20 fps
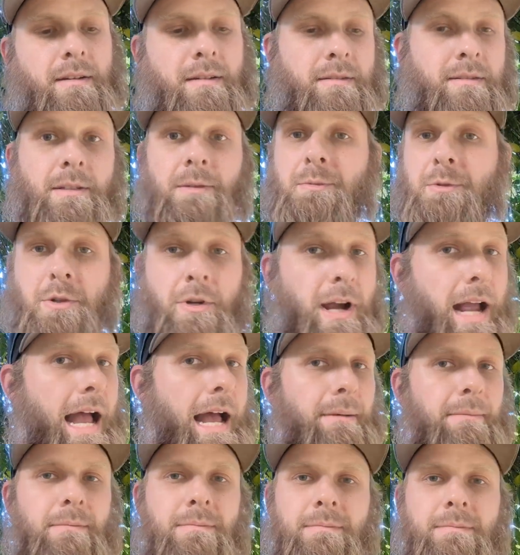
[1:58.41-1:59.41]

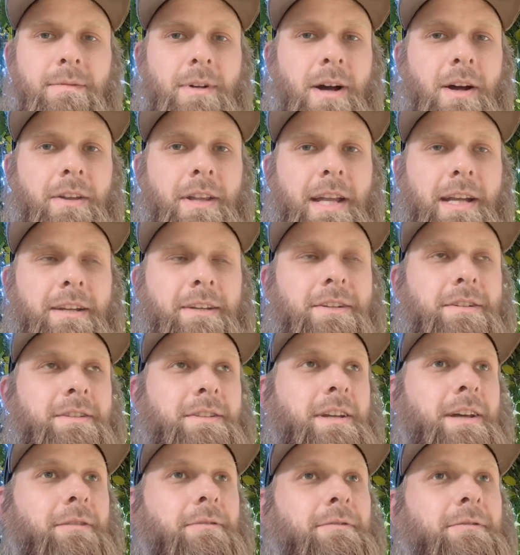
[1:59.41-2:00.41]
subscribe all that good
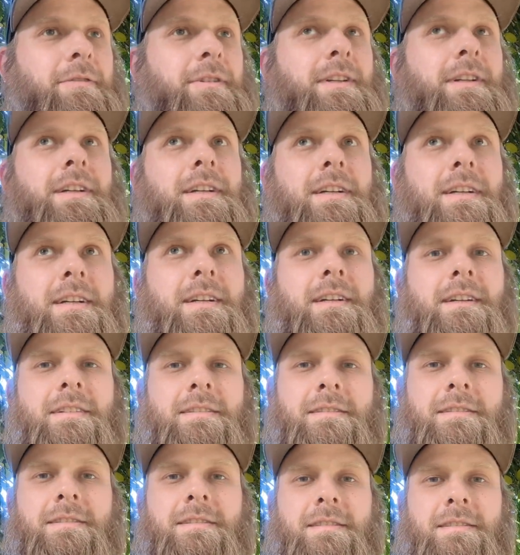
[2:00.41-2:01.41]
stuff
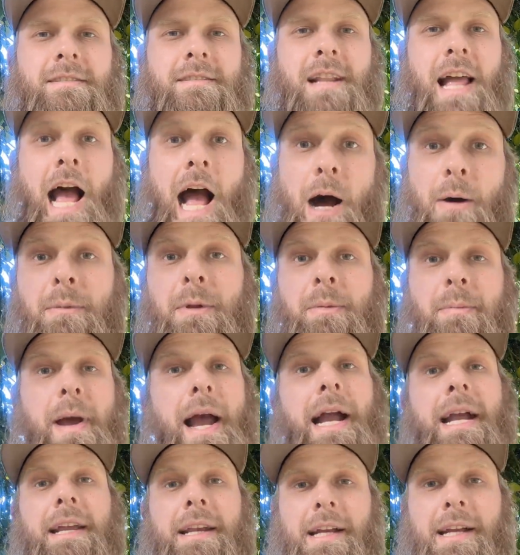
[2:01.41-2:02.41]
i'll be
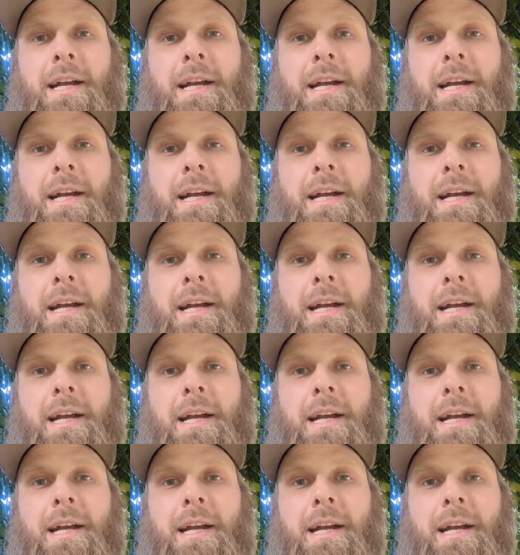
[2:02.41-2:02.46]
back in a